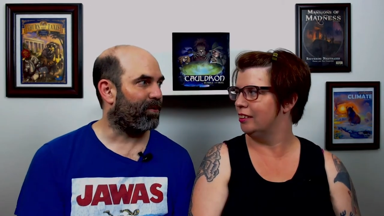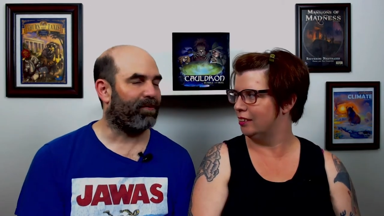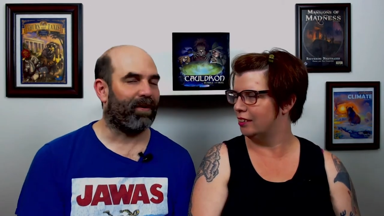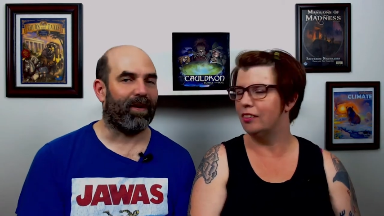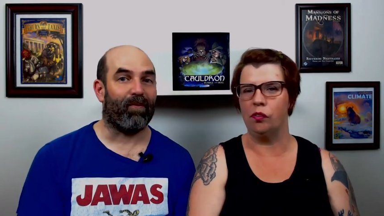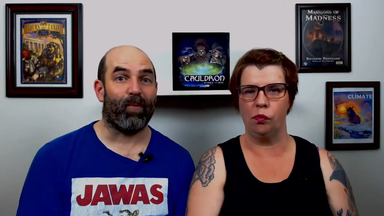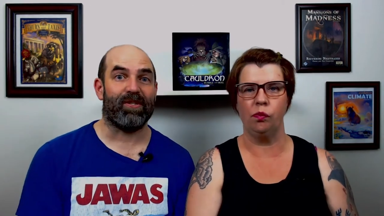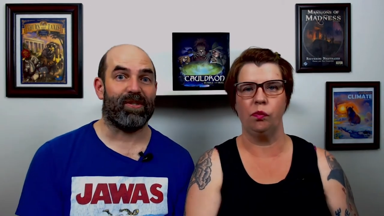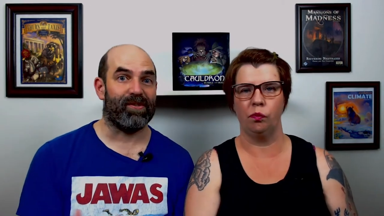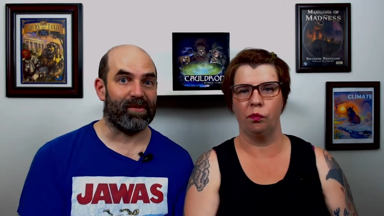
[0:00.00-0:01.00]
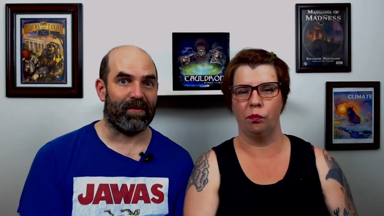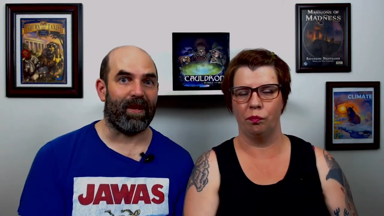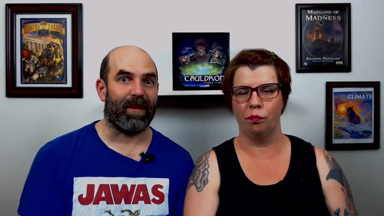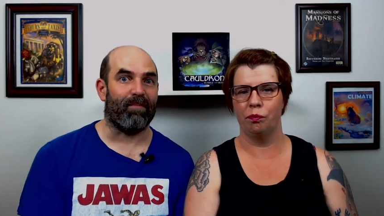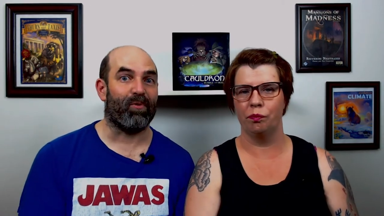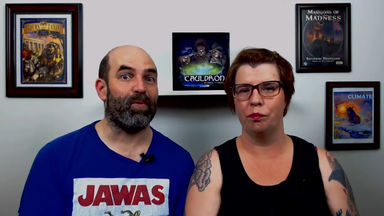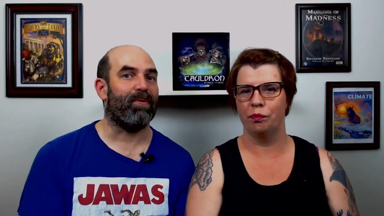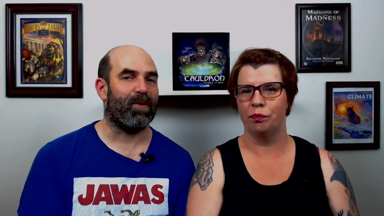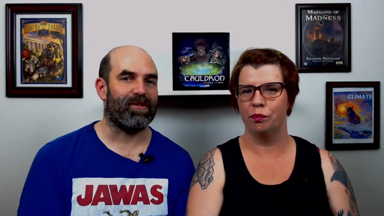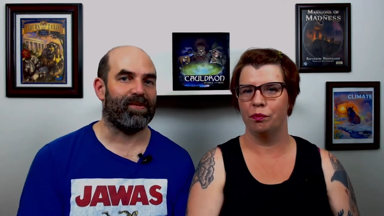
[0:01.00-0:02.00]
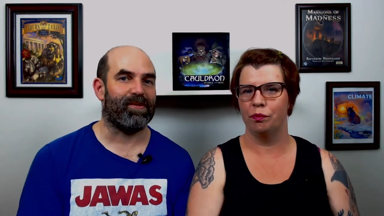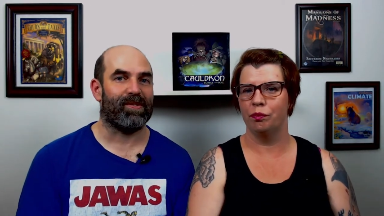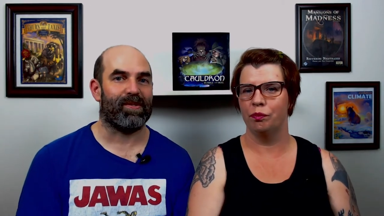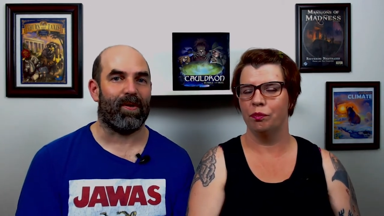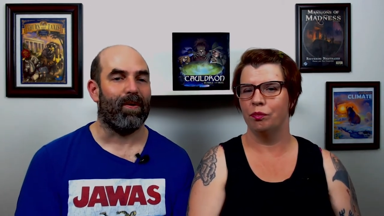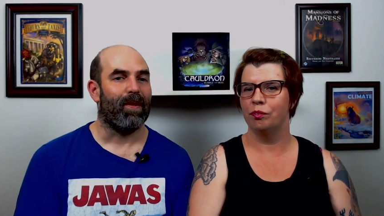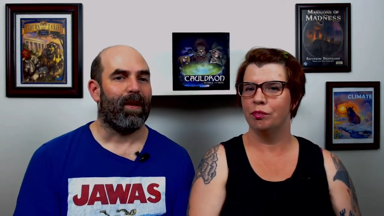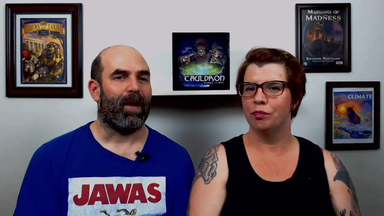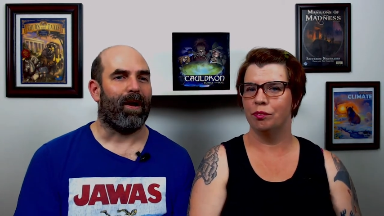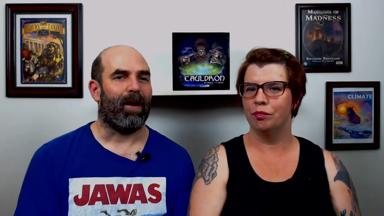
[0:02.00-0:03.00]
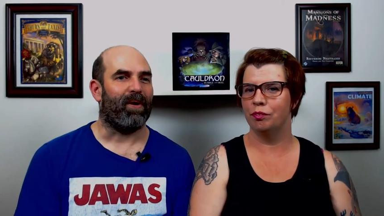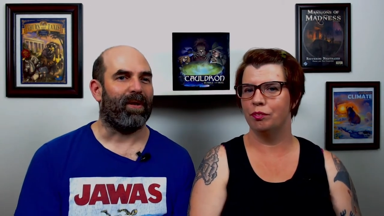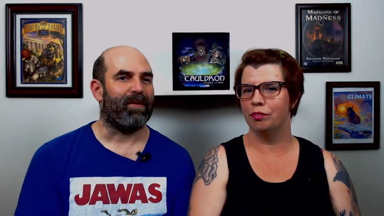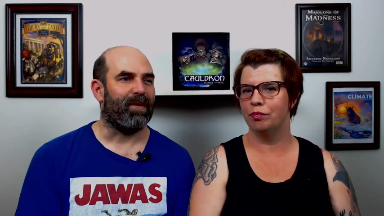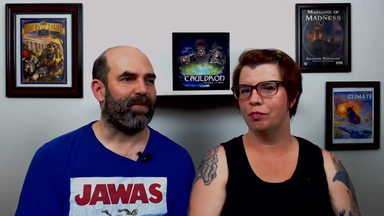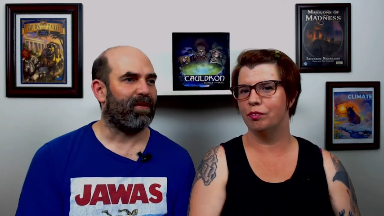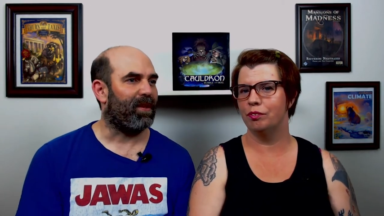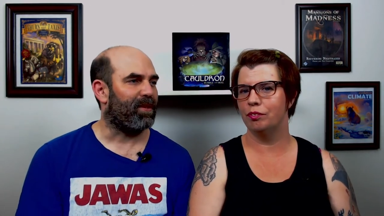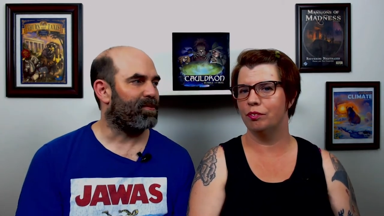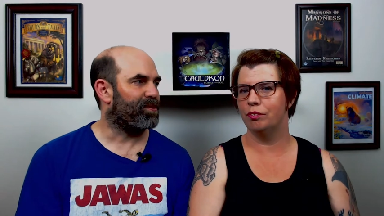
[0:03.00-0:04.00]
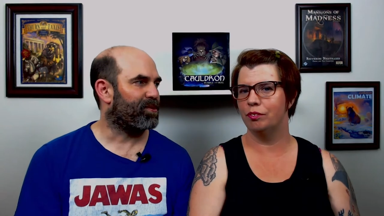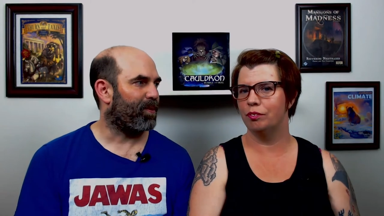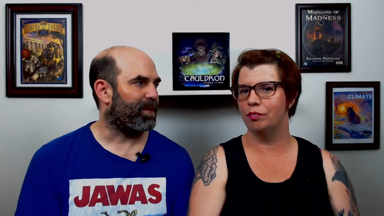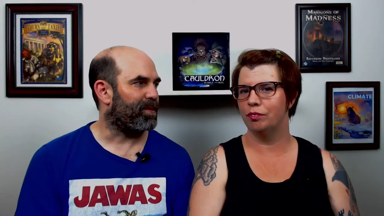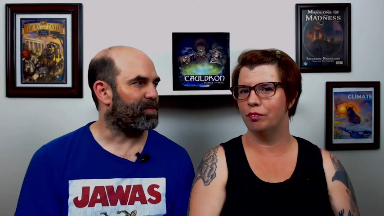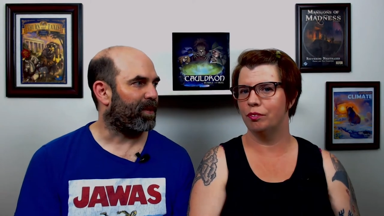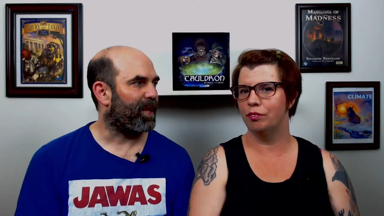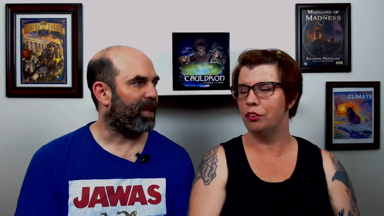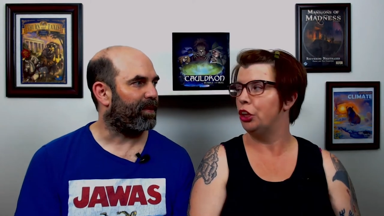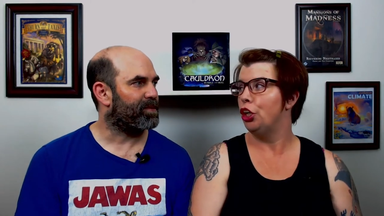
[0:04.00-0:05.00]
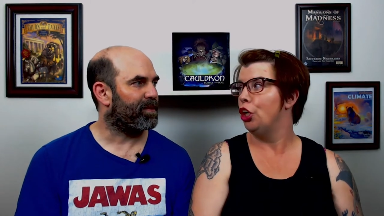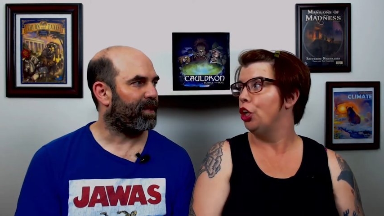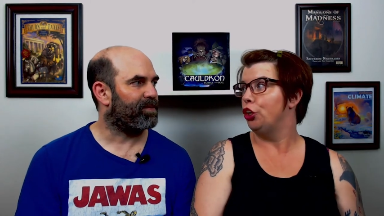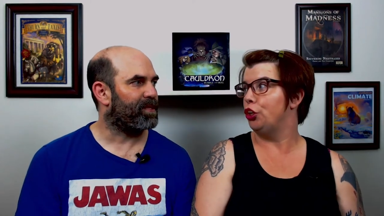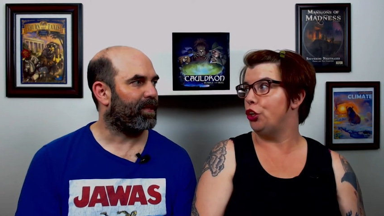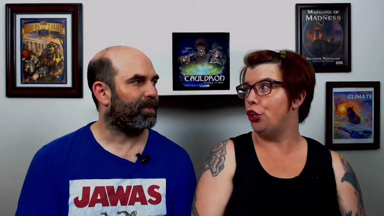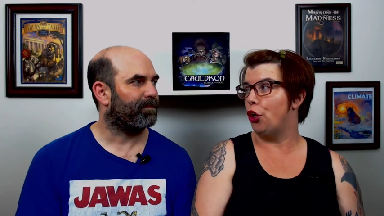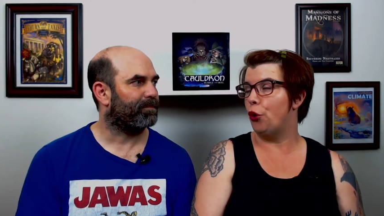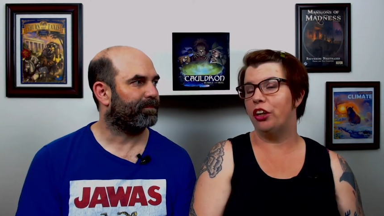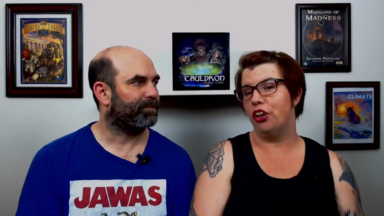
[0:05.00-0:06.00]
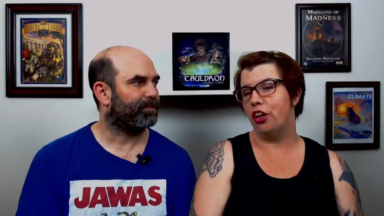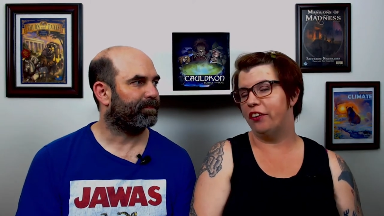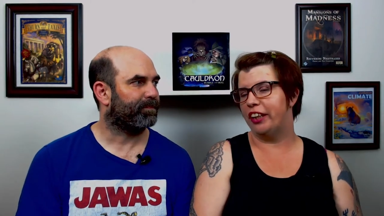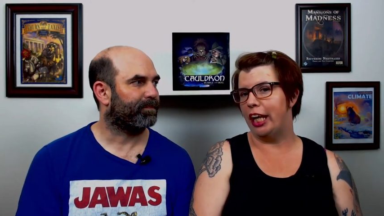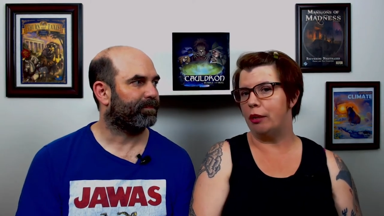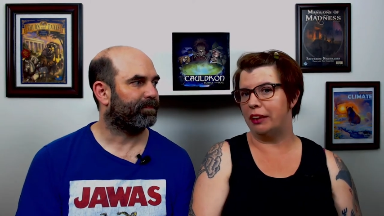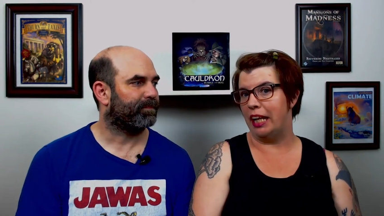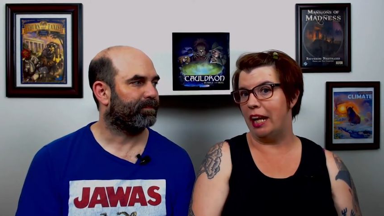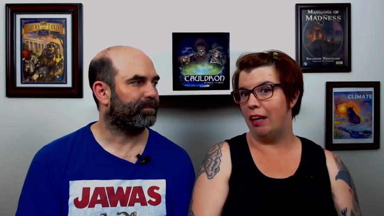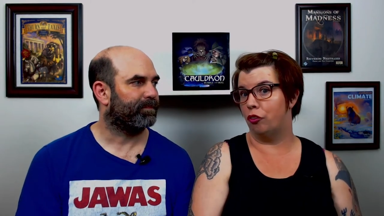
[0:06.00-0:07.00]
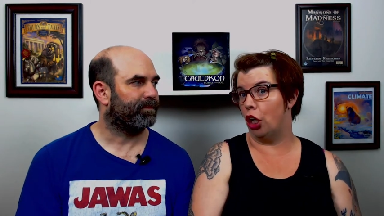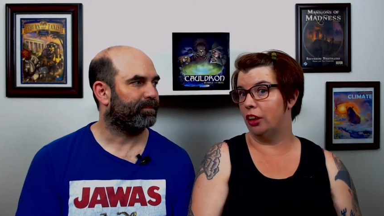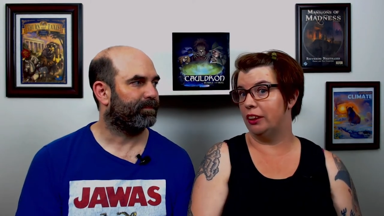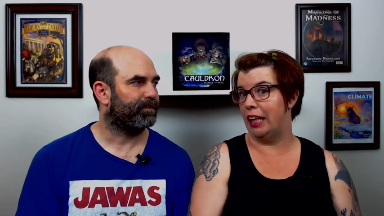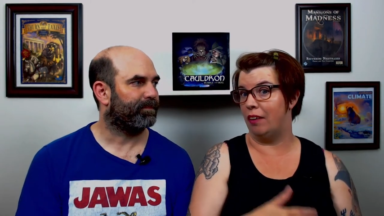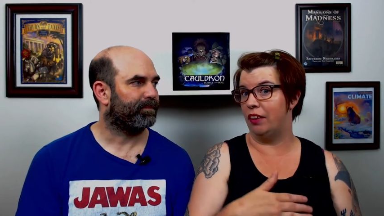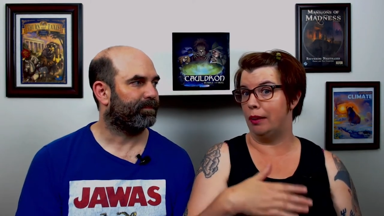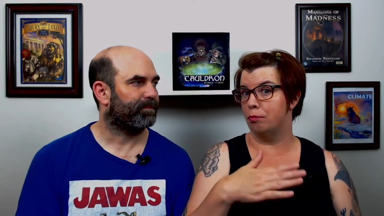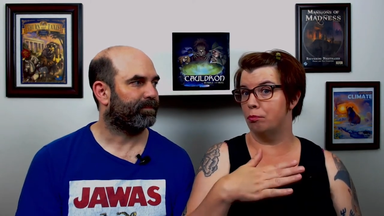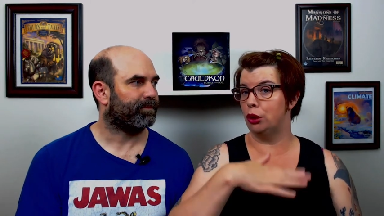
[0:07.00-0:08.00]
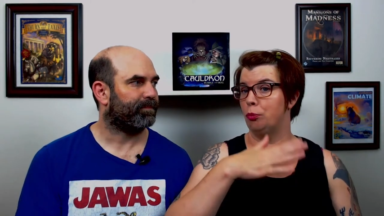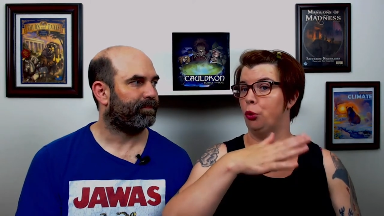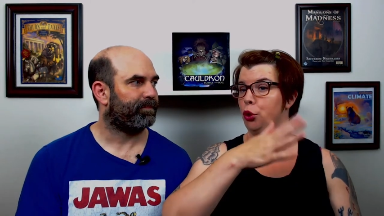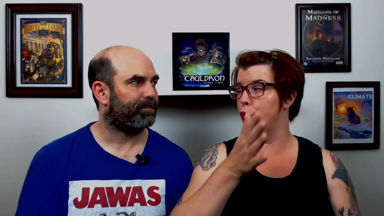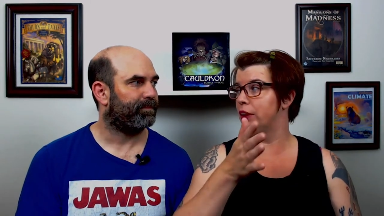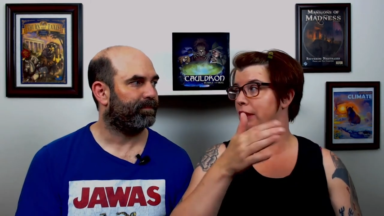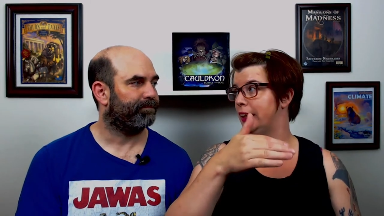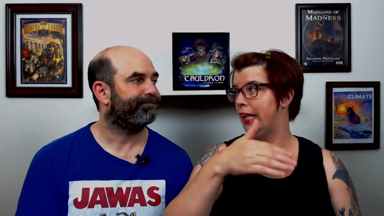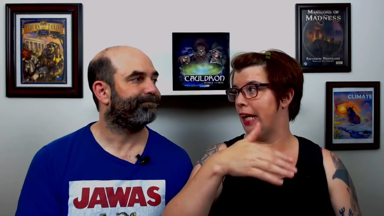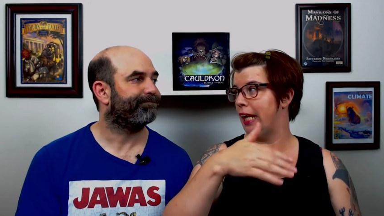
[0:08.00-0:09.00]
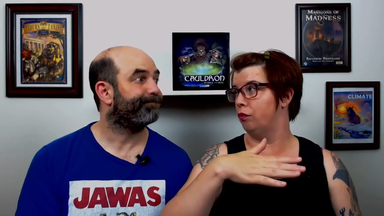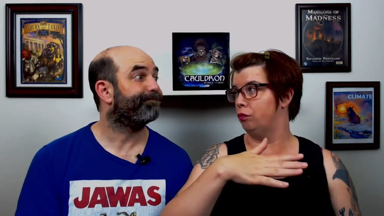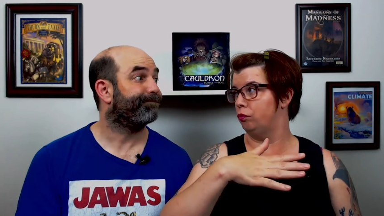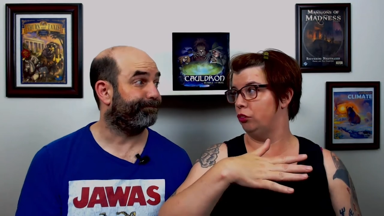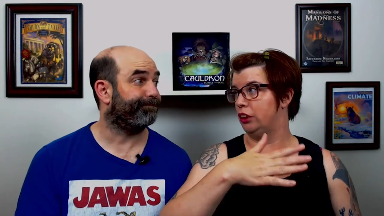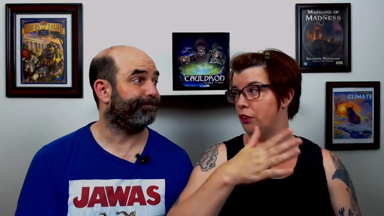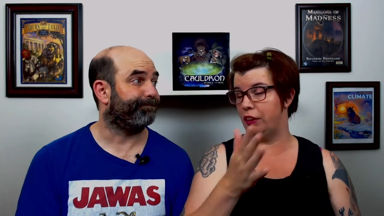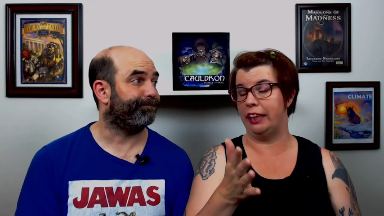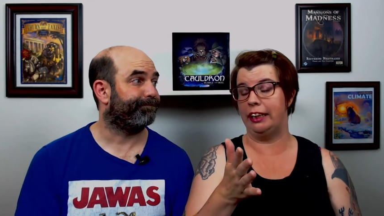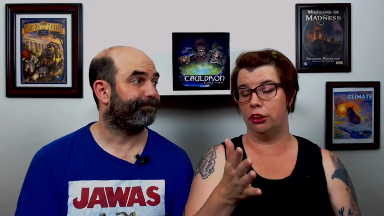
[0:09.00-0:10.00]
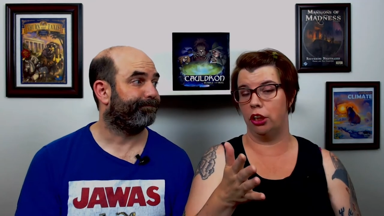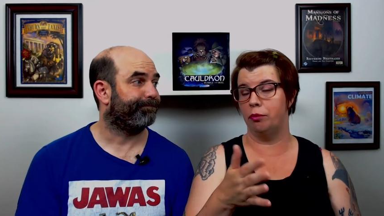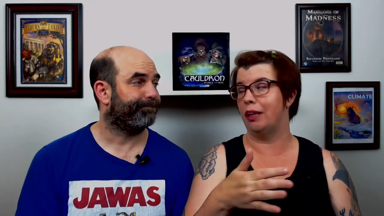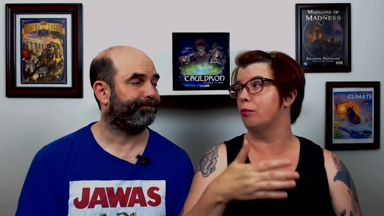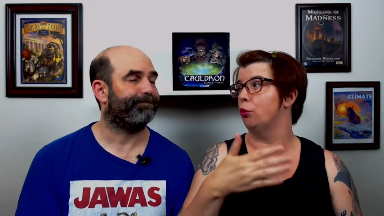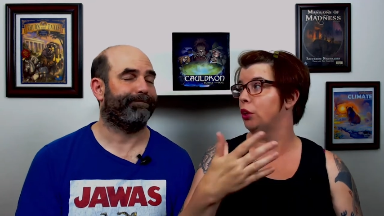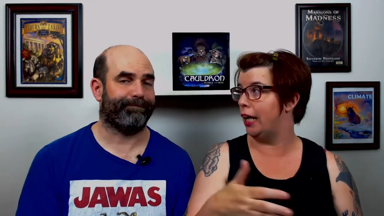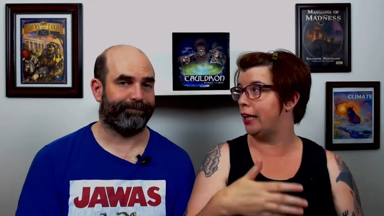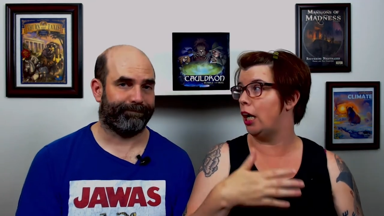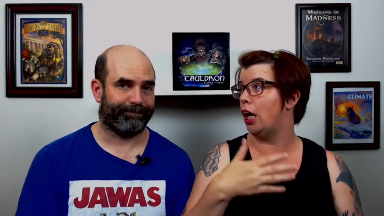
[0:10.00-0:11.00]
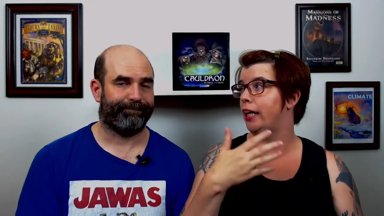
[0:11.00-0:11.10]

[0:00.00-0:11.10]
Speaker 1: you know, uh, witches and, and, brewing potions. So, uh, but nothing that uses quite these mechanics that I've seen.
Speaker 2: No, there are other games that have cards that have like multiple uses. They have mm-hmm. different things on them, like Motai